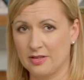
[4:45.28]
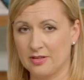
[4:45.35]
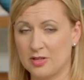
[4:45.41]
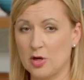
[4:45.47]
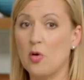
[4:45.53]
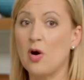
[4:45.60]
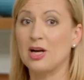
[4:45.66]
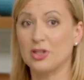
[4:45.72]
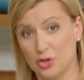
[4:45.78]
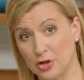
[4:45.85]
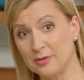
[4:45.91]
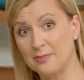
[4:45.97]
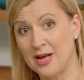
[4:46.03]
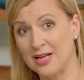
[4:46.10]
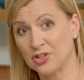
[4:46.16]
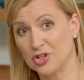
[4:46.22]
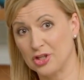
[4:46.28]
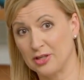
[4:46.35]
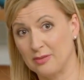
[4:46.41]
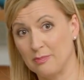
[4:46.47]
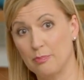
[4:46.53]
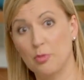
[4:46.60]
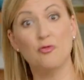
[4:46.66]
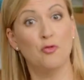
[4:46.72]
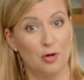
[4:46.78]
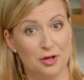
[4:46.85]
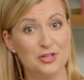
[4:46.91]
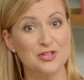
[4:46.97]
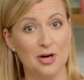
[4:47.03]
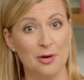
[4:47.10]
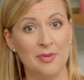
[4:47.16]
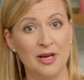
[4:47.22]
So I should mention, before
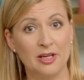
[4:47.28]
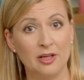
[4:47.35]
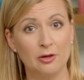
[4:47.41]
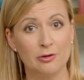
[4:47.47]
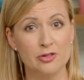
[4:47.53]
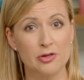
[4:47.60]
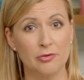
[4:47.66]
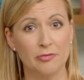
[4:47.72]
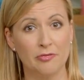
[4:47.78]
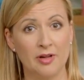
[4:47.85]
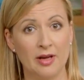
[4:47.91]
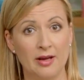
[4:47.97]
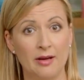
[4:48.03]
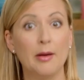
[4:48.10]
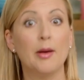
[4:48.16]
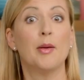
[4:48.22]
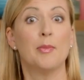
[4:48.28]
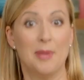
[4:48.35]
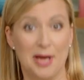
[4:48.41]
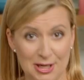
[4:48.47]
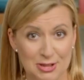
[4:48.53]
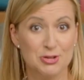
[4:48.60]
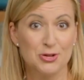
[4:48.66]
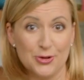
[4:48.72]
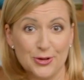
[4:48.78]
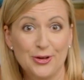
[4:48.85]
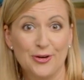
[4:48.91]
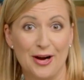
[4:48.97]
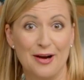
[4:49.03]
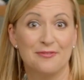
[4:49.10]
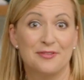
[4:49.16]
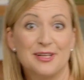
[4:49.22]
you start making your soufflé, make sure
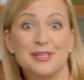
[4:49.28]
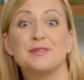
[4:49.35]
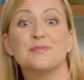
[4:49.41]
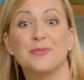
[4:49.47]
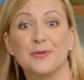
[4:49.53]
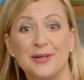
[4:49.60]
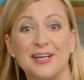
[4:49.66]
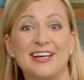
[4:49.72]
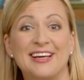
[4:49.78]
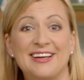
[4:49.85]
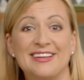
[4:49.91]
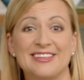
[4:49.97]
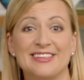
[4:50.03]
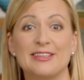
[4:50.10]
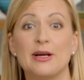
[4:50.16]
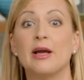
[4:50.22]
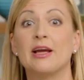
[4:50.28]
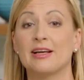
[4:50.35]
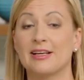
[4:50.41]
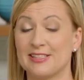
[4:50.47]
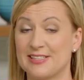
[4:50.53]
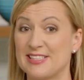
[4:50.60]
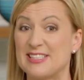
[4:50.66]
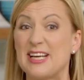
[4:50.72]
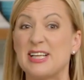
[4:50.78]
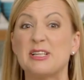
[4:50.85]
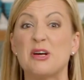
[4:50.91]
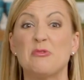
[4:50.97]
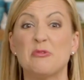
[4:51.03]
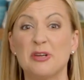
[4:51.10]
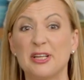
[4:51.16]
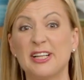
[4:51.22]
your oven is preheated, because it takes
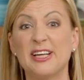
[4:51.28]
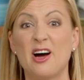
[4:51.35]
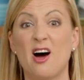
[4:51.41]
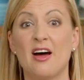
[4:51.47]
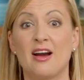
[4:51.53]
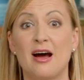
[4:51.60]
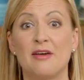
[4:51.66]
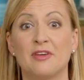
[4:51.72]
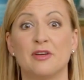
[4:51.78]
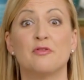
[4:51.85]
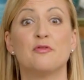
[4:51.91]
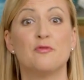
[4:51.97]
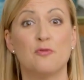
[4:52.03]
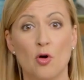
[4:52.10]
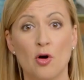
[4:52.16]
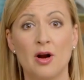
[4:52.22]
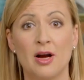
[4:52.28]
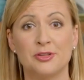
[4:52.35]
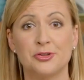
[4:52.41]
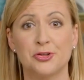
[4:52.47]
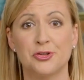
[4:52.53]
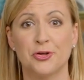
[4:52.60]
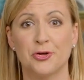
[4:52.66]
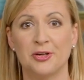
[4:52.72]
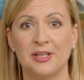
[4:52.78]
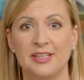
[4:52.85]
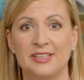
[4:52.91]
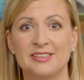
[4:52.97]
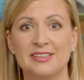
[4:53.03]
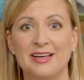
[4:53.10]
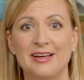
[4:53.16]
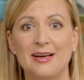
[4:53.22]
a really hot oven, 400
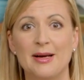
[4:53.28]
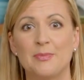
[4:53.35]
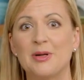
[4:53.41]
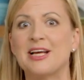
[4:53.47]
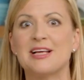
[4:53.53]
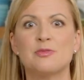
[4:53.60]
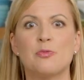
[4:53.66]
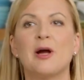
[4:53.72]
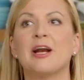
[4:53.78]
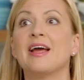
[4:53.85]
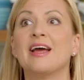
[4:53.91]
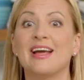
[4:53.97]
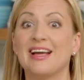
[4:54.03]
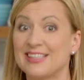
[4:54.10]
degrees. But guess what?